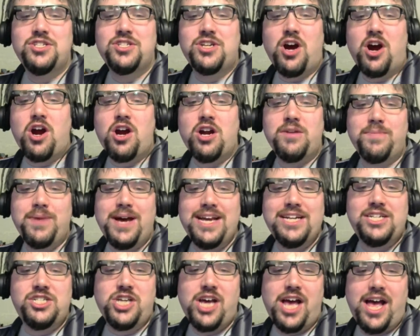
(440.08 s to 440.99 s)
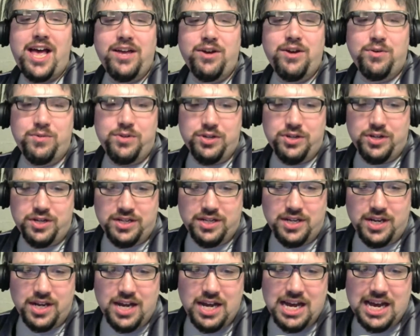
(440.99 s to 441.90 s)
scarred my
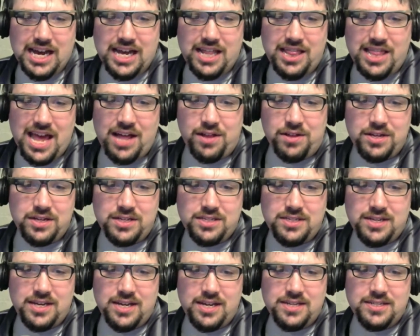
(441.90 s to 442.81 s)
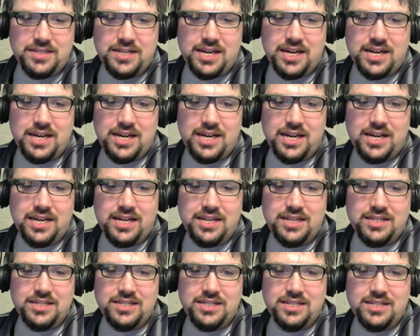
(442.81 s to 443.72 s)
childhood, and Alex says
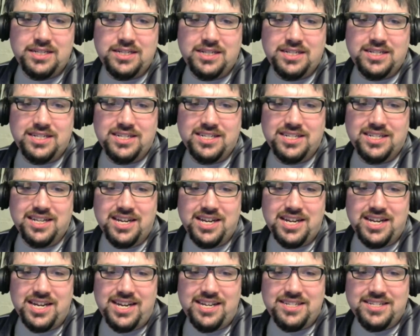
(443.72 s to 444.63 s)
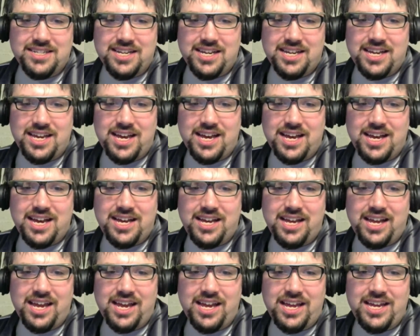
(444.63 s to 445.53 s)
uh, he's like uh,
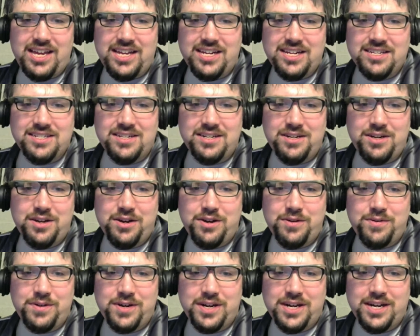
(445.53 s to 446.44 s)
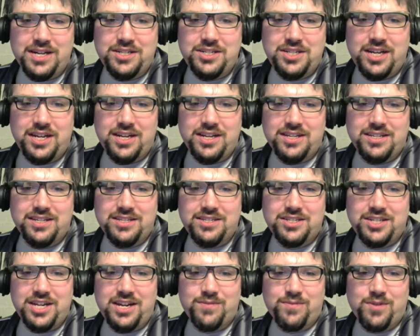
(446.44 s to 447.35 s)
he doesn't know uh, Jake
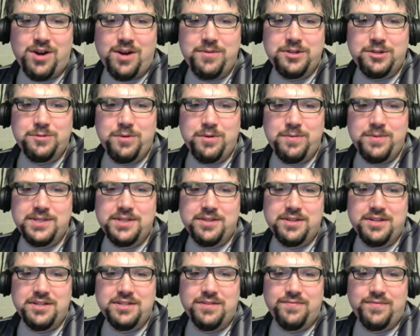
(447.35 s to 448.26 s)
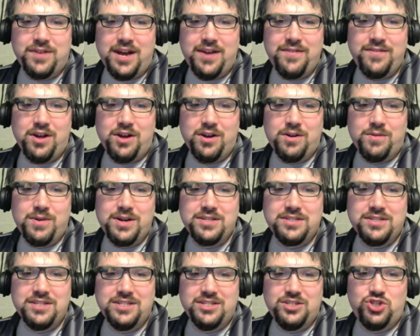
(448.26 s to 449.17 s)
Jake Roberts moments unless the five dollar
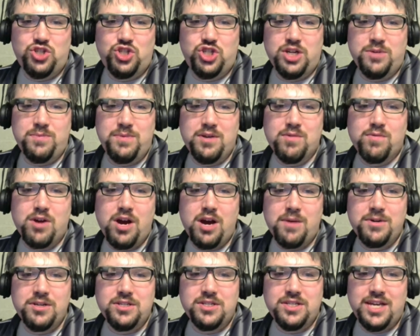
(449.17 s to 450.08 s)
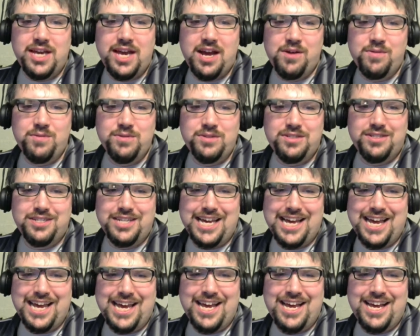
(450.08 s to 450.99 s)
wrestling's Jimmy Roberts counts.
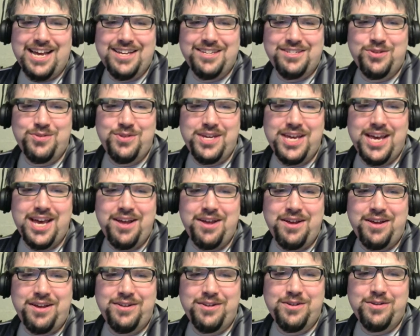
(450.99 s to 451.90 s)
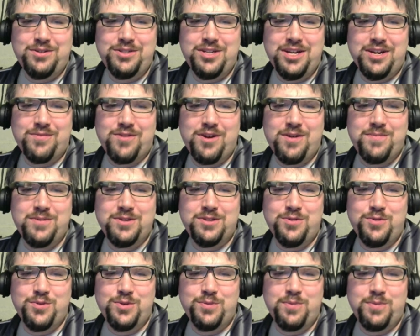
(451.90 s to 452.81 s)
Uh, so yeah, no Jake
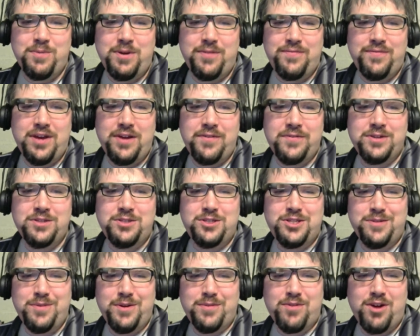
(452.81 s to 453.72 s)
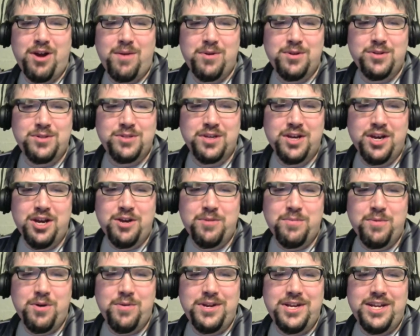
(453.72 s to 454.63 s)
Roberts moments, but my favorite is Jimmy Roberts
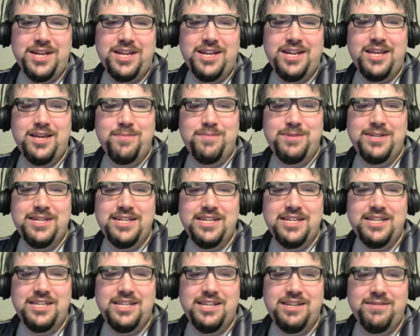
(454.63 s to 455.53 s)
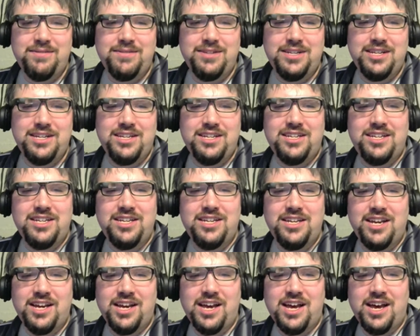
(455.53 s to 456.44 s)
moment and him DDT,
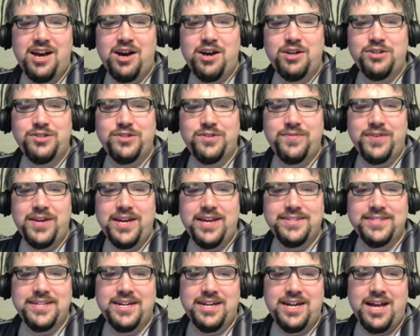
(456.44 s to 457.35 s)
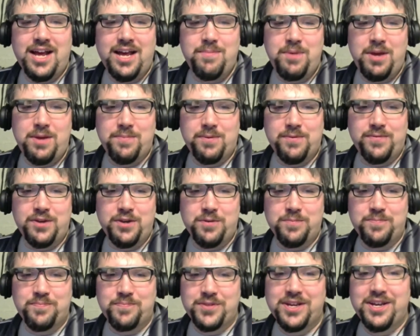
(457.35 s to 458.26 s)
DDTing hundred fans at an eye pay per
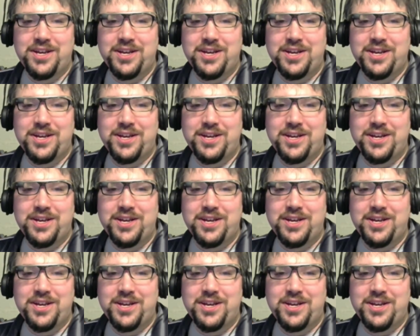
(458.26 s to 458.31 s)
view